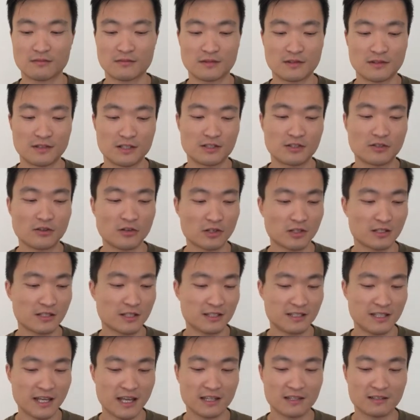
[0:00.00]
It's not going to
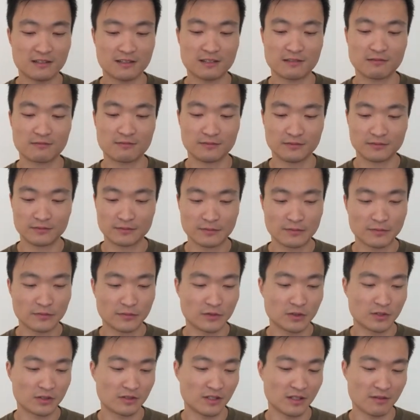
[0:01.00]
dent.
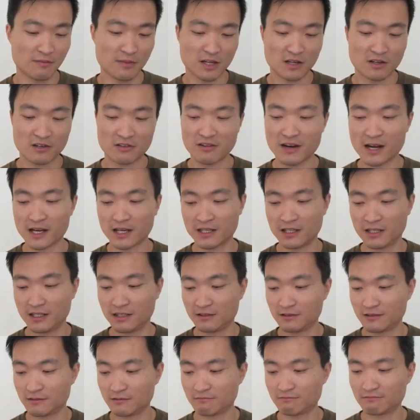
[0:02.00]
They might crack it,
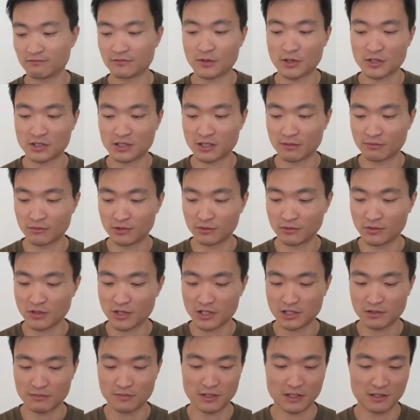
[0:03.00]
worst come to
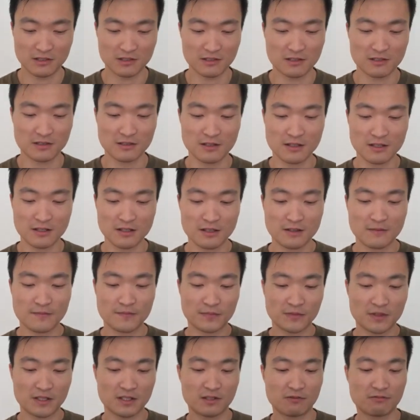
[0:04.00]
worst, but
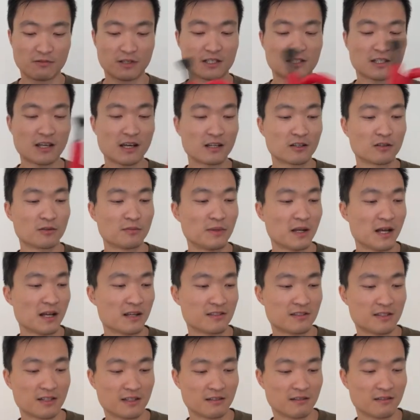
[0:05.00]
it's recycled
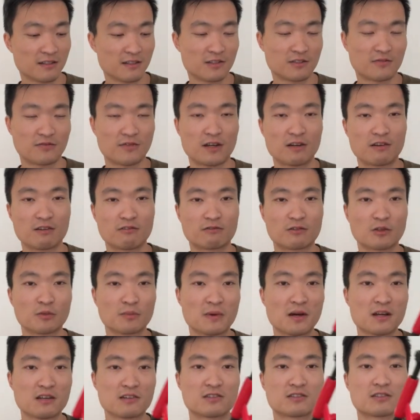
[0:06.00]
plastic, it's very
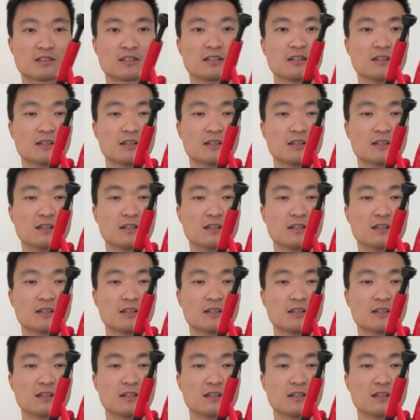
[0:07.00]
robust,